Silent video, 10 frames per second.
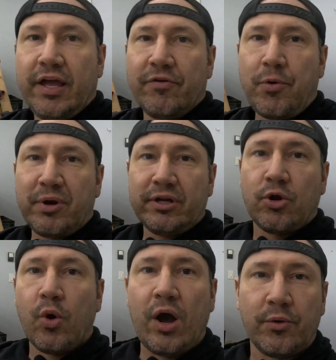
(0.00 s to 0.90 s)
If we were to
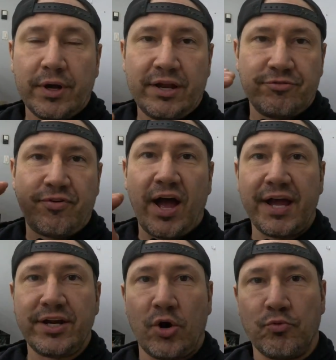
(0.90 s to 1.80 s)
go out and
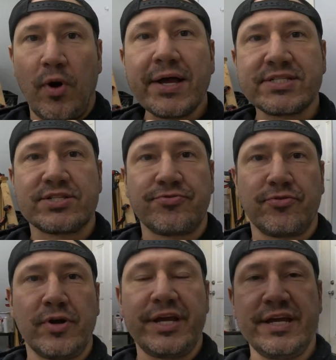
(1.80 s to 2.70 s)
find a
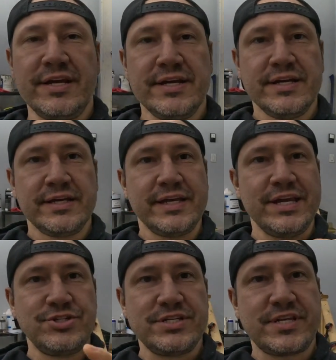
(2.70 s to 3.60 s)
rust-free
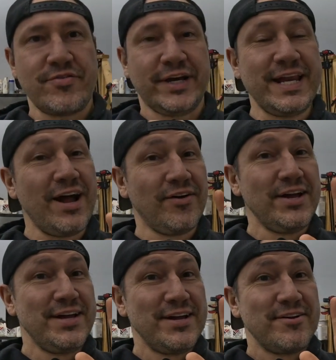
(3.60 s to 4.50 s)
EG Civic, now,
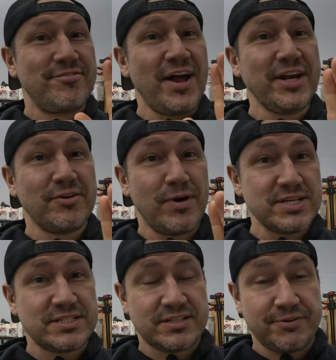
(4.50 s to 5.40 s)
finding a
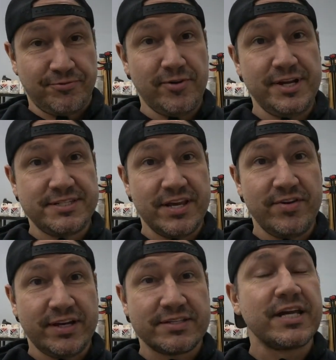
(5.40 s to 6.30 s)
rust-free
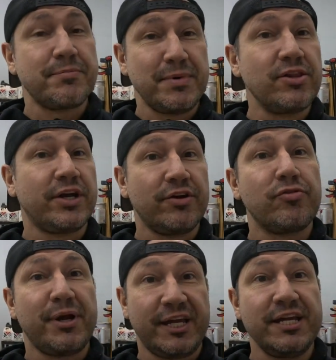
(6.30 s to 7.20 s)
Civic is like me looking
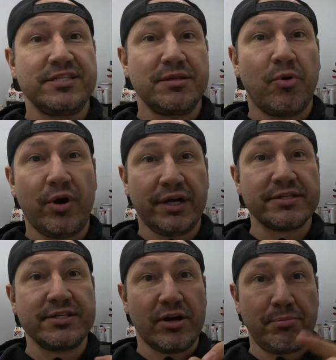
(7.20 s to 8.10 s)
for my keys in the morning.
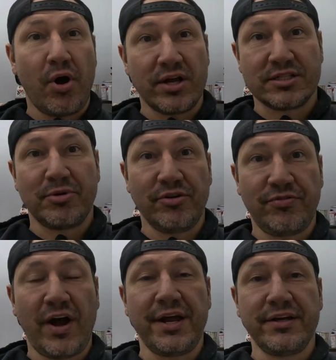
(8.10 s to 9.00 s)
It's near impossible to
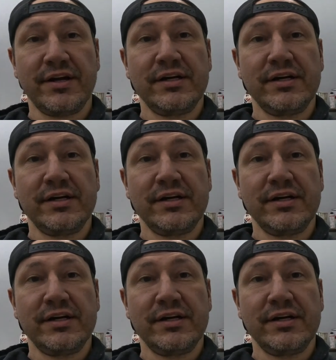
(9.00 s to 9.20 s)
find.